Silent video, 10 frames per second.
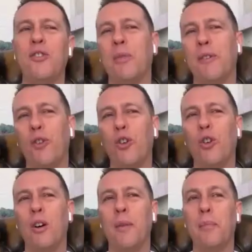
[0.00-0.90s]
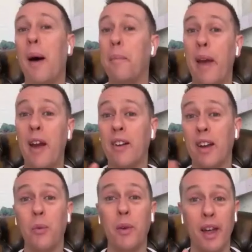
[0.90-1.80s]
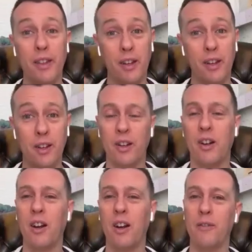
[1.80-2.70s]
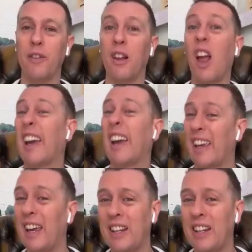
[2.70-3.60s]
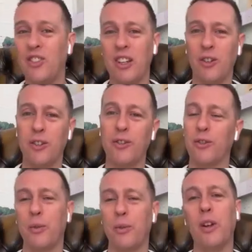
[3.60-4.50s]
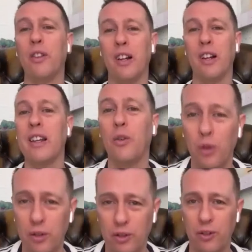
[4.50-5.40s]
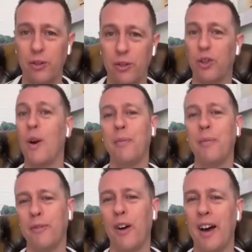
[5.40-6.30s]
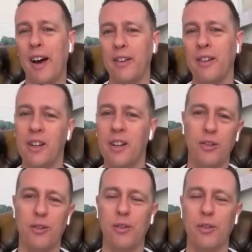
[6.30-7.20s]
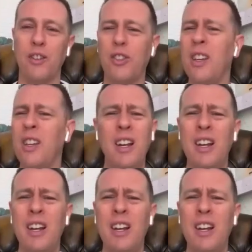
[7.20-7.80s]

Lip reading: mentioned before about pairing it with other kind of like energy crystals, and we know that clear quartz crystals do amplify other crystals' energy.